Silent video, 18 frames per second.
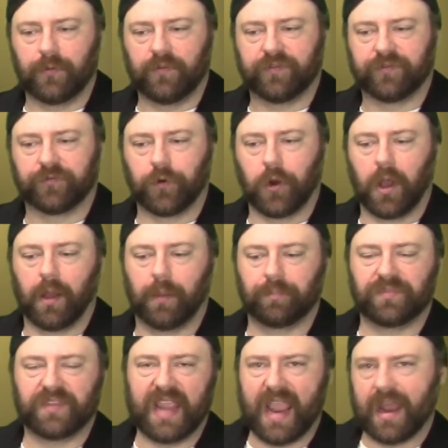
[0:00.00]

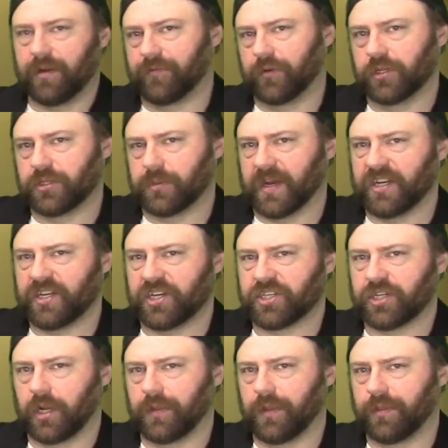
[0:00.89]
from the Anniversary
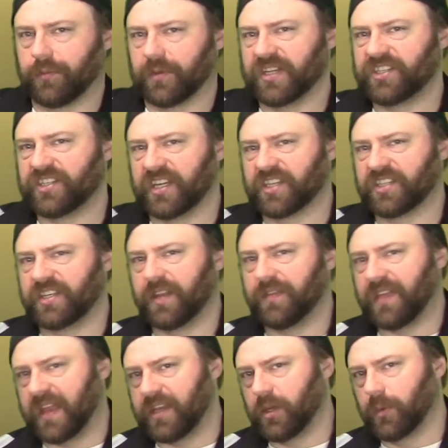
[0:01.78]
Edition on the 360
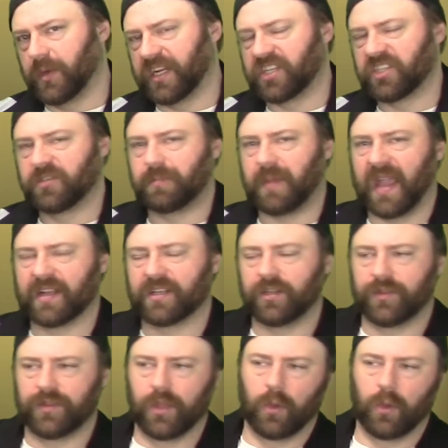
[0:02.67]
that you would expect,